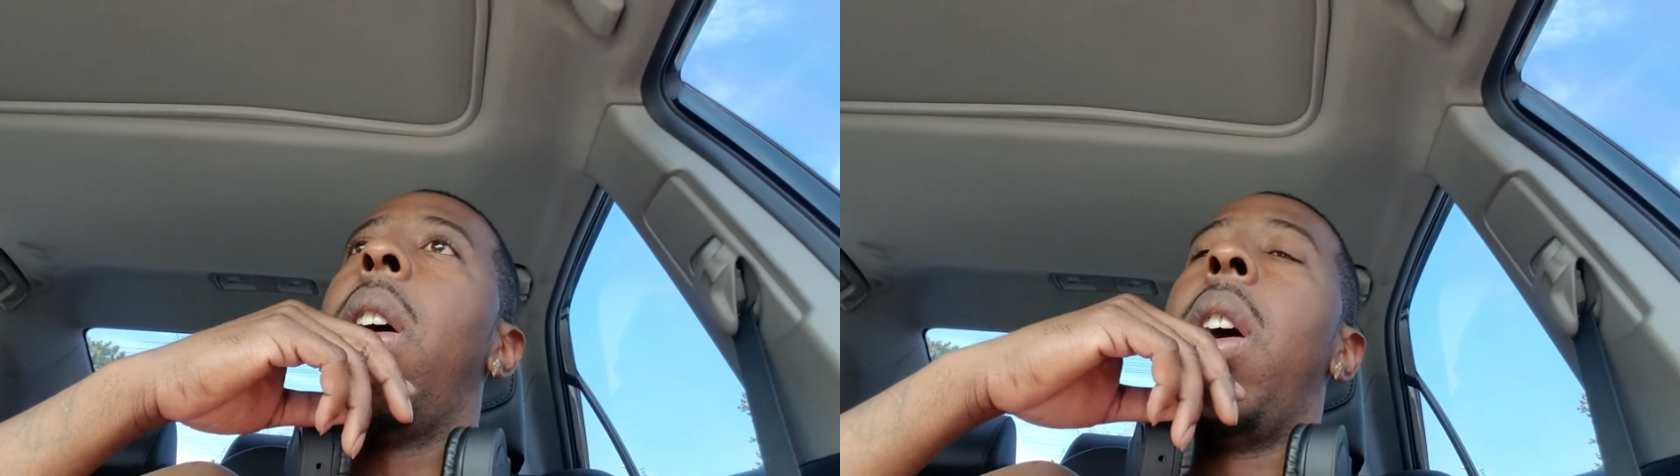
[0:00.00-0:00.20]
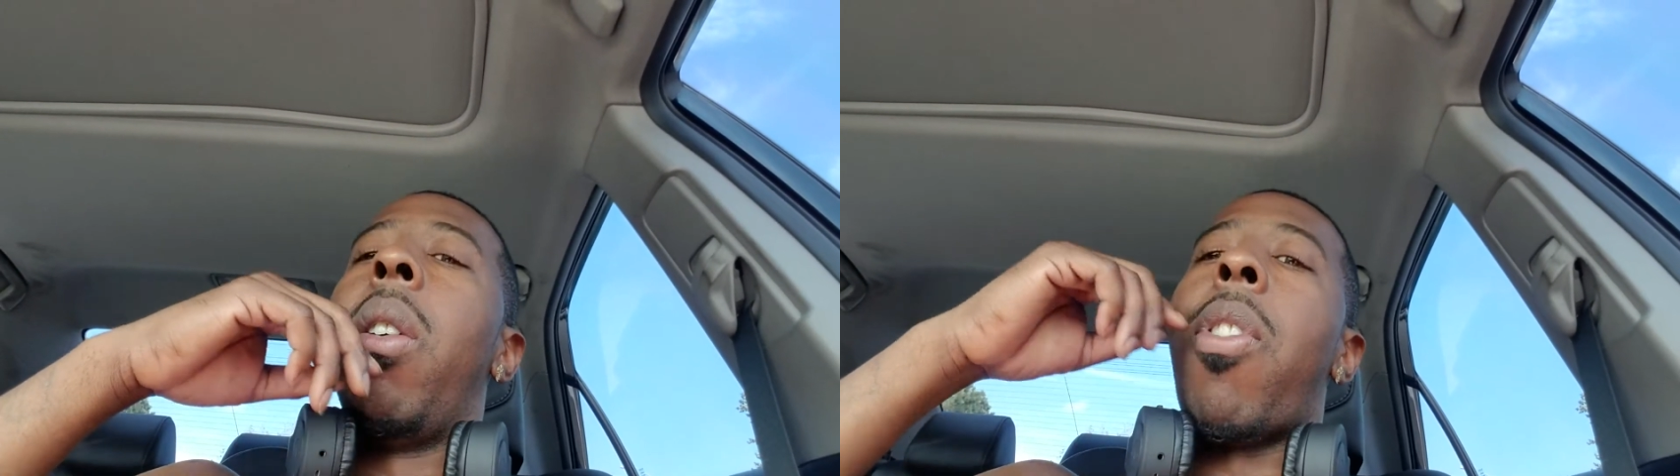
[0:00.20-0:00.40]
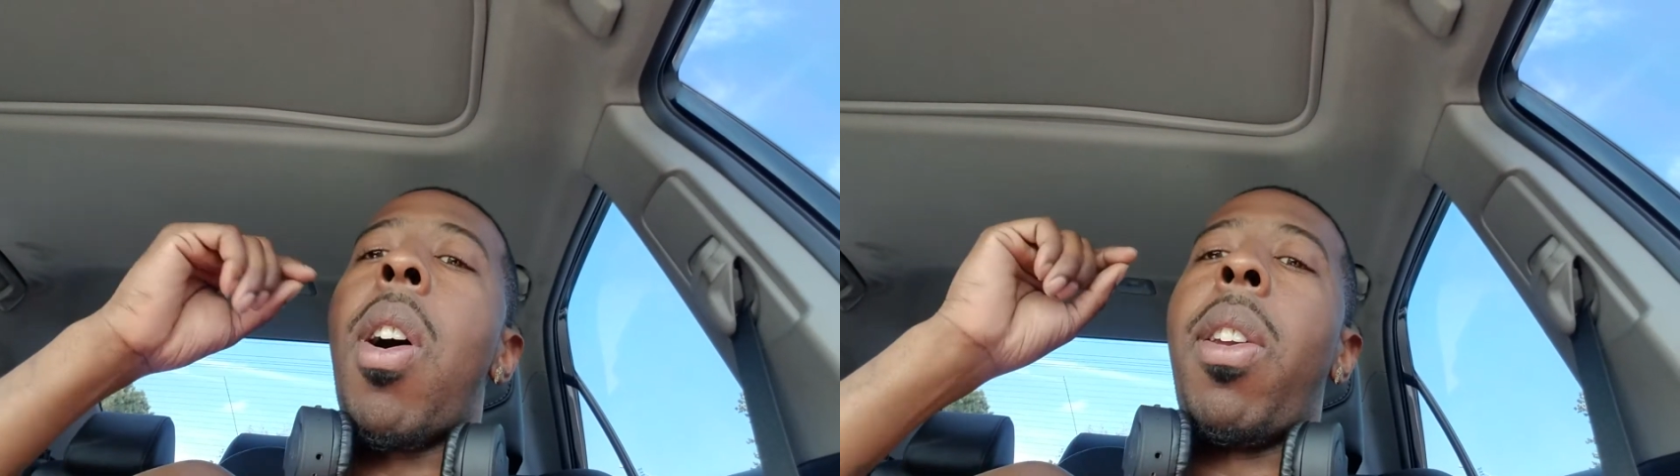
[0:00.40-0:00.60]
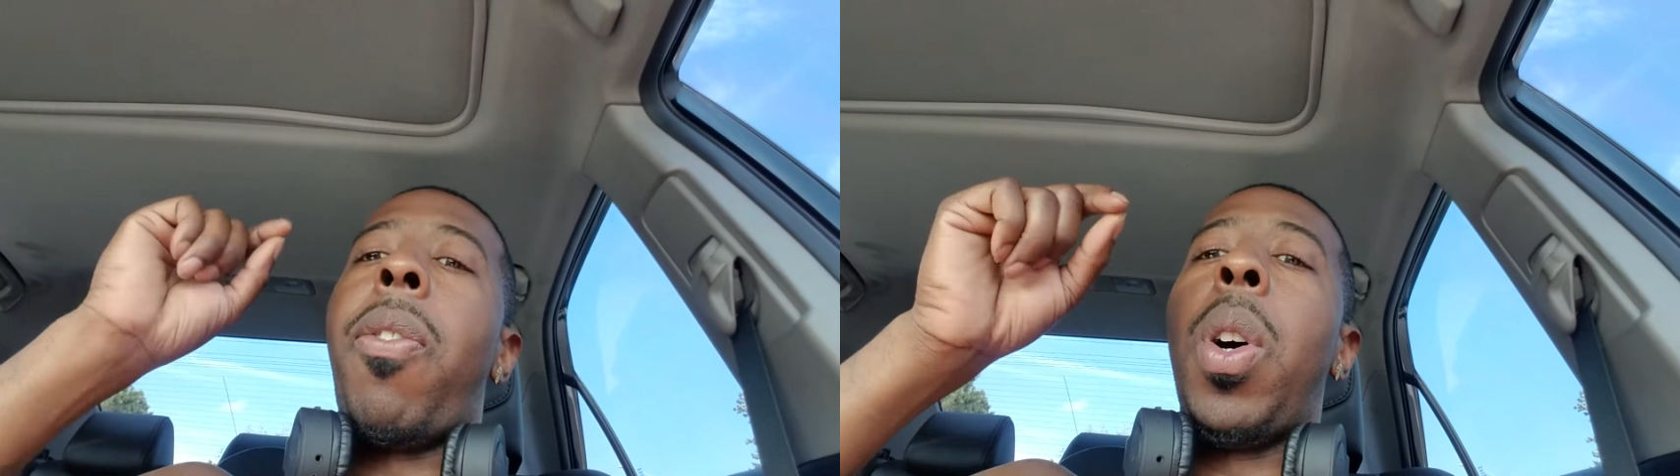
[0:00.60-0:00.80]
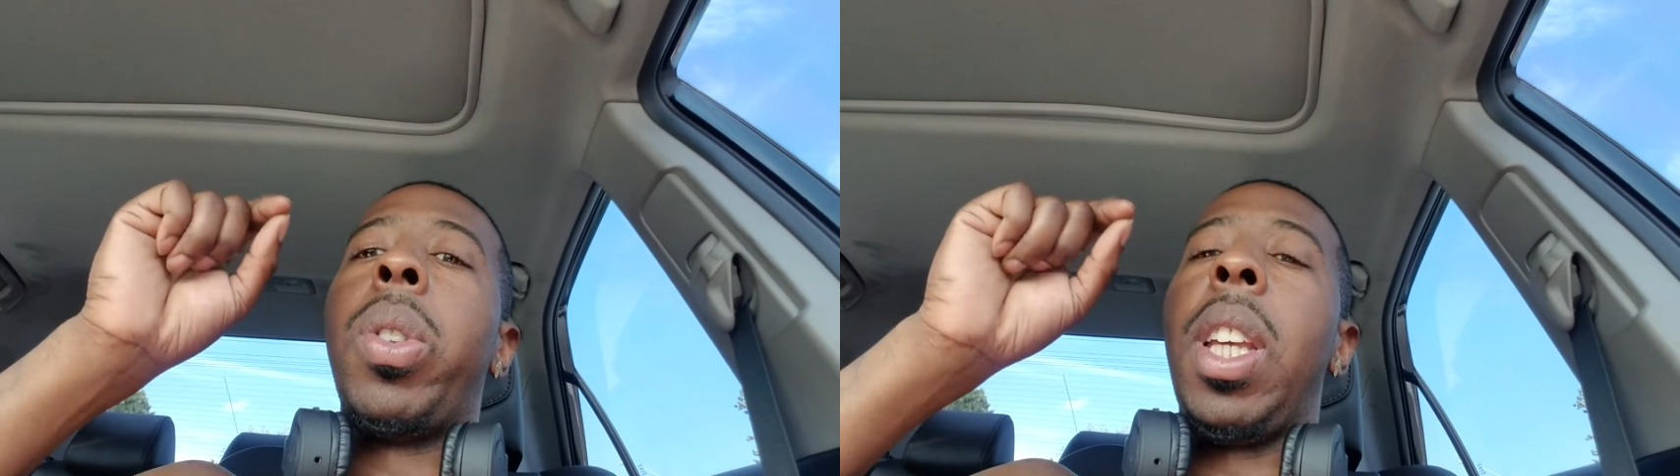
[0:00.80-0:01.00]
For the
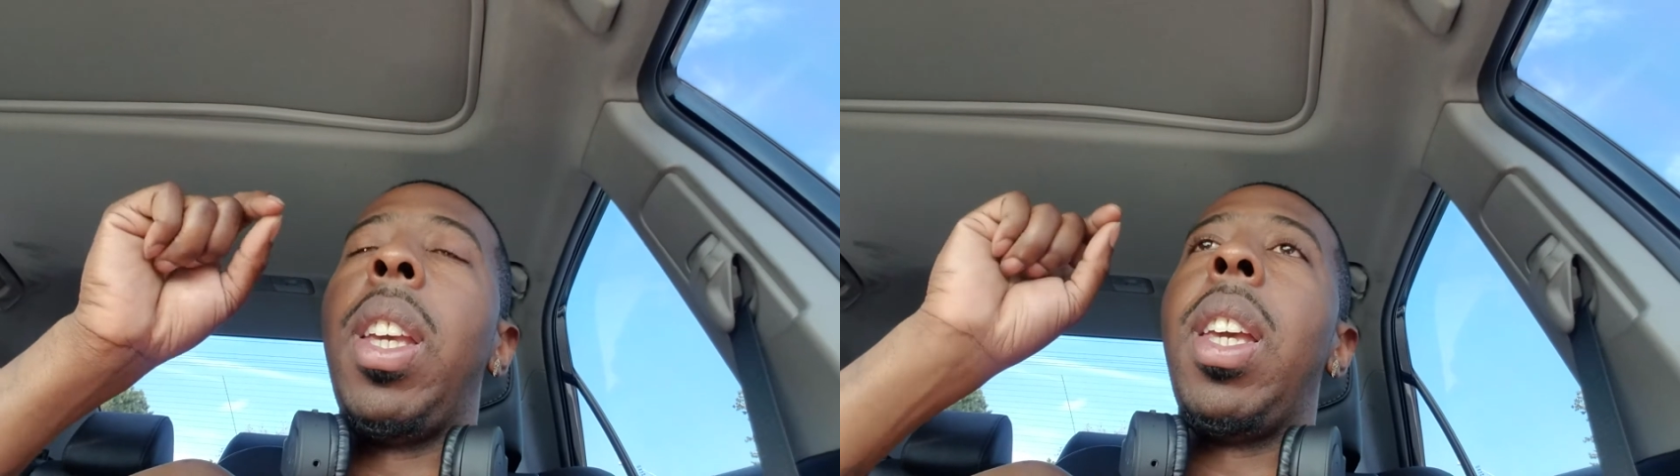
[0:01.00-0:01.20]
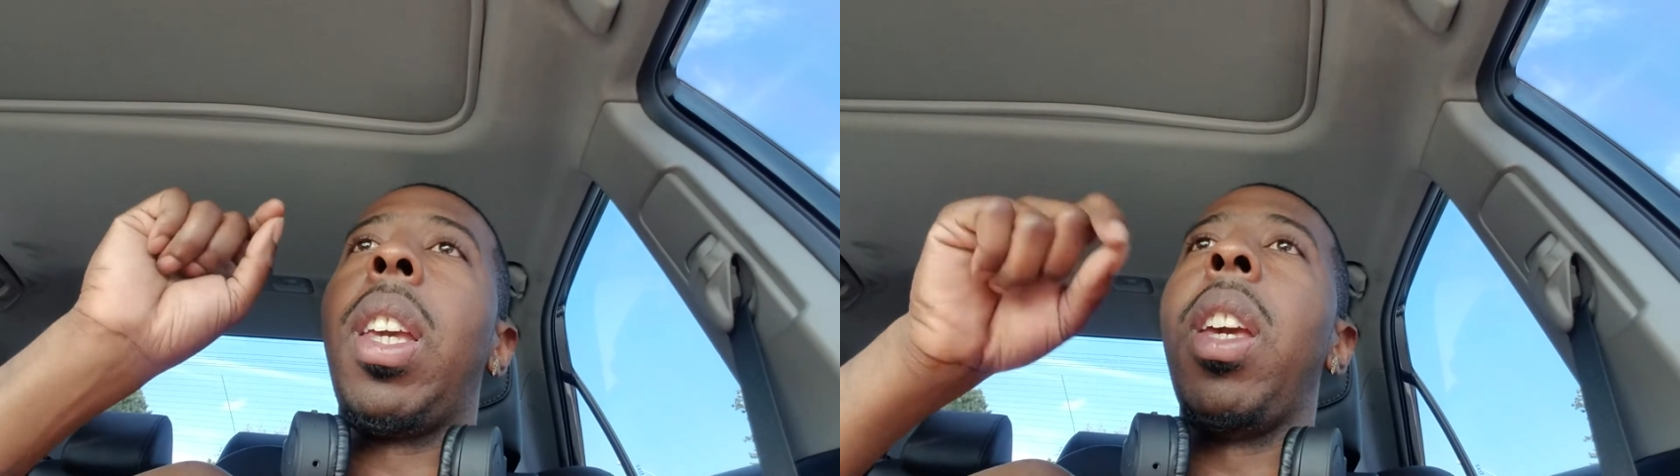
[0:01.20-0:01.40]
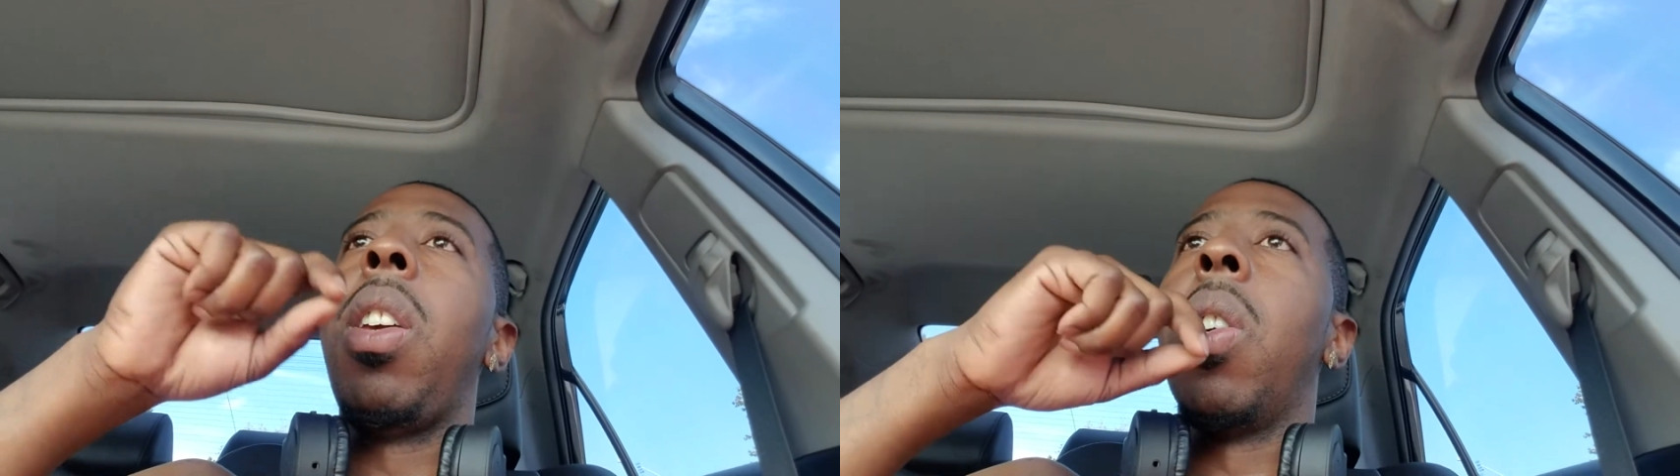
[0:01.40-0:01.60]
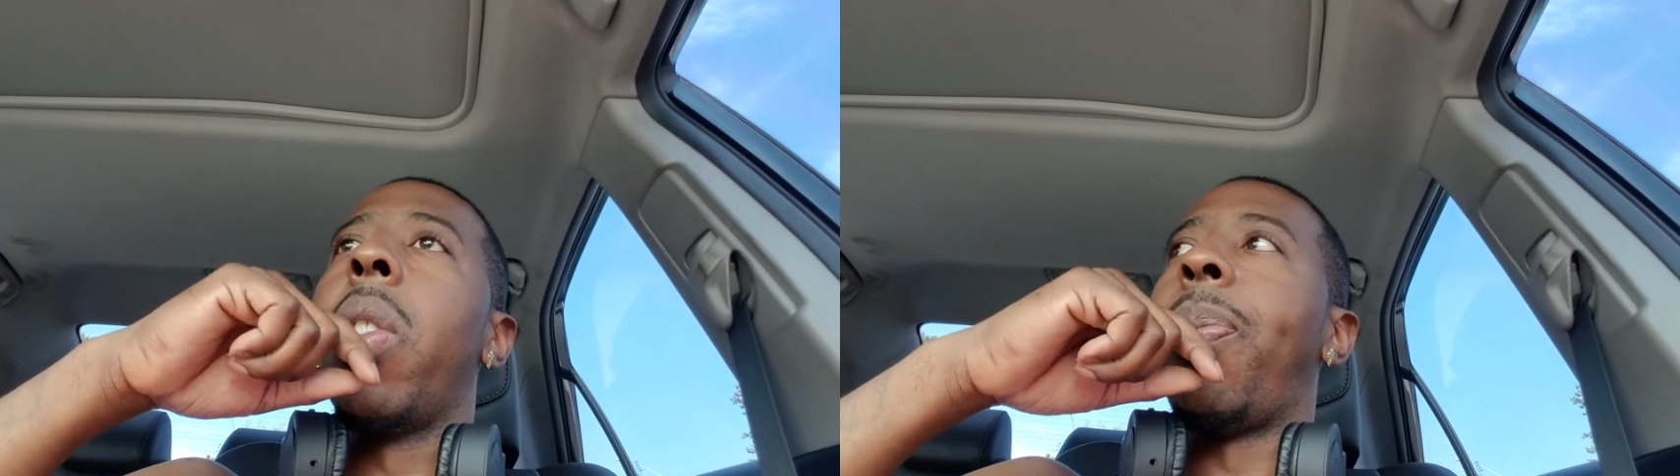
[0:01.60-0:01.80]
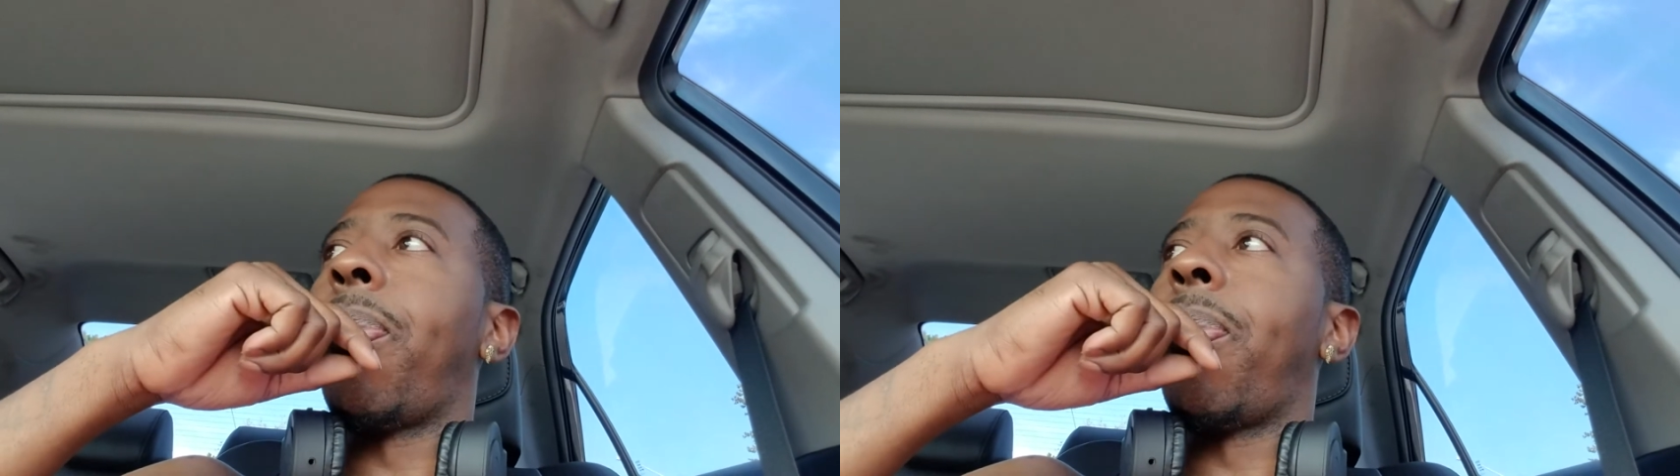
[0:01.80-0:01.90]
14 gears,